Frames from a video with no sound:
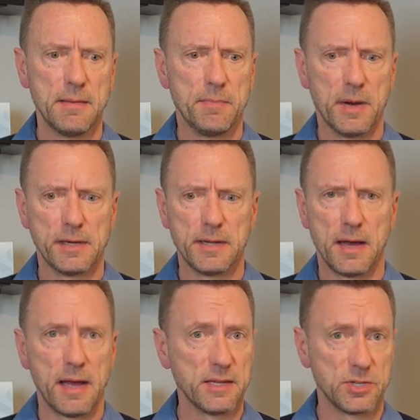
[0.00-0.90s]
but
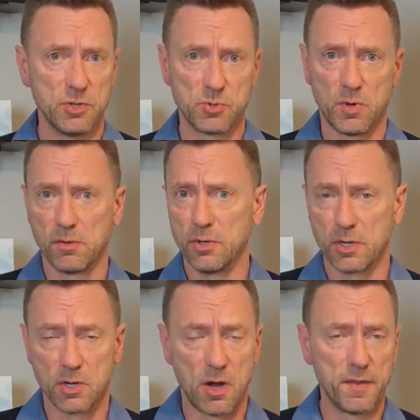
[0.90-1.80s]
as usual, you can
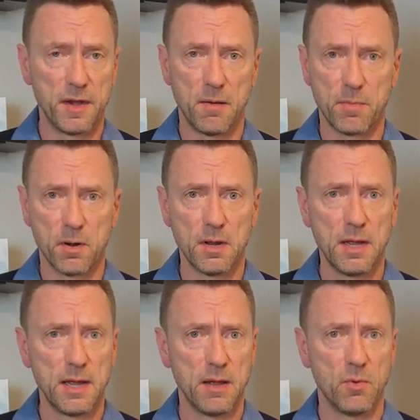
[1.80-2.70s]
call the number
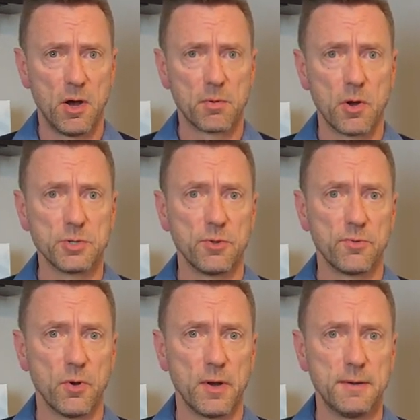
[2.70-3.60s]
and we'll help coach you
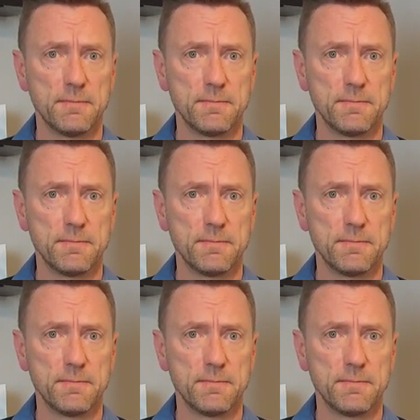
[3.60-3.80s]
through it.